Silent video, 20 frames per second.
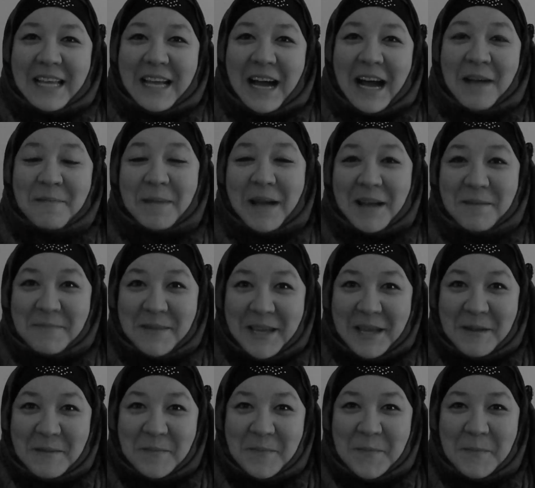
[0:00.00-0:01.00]
I'm happy.
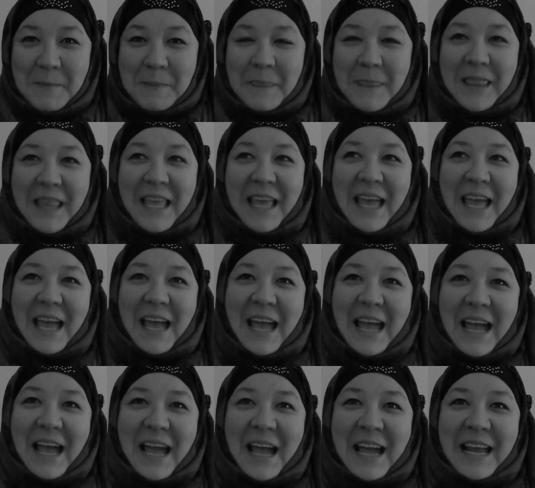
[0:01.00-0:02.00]

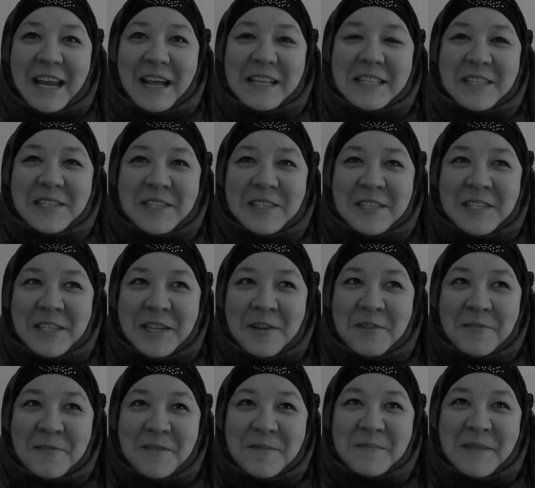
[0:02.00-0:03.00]
And I
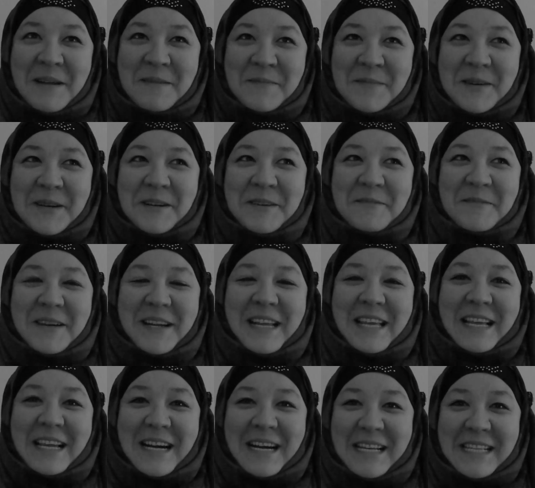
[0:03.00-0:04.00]
so remember when
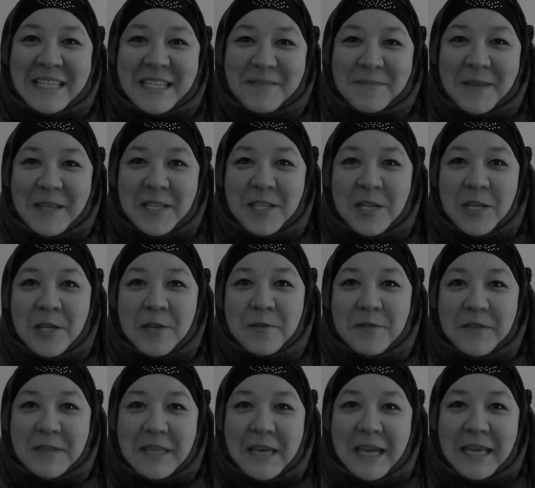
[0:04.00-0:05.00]
he asked me, do you
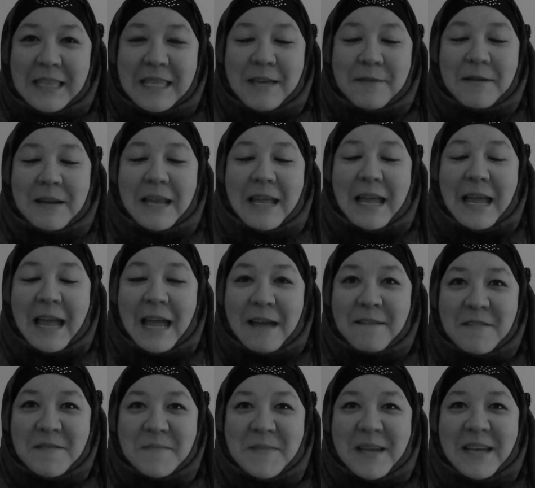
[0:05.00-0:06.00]
think there will
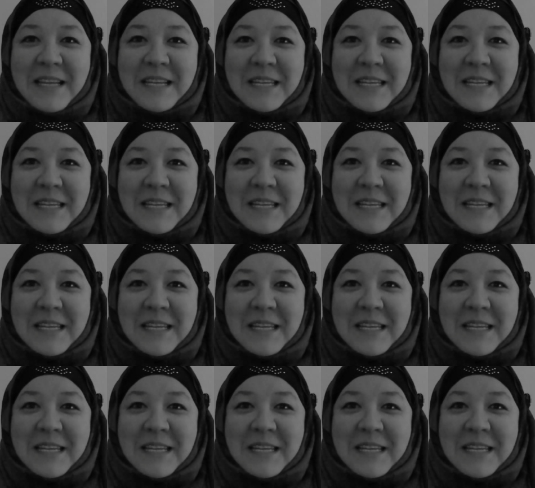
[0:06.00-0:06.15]
ever be a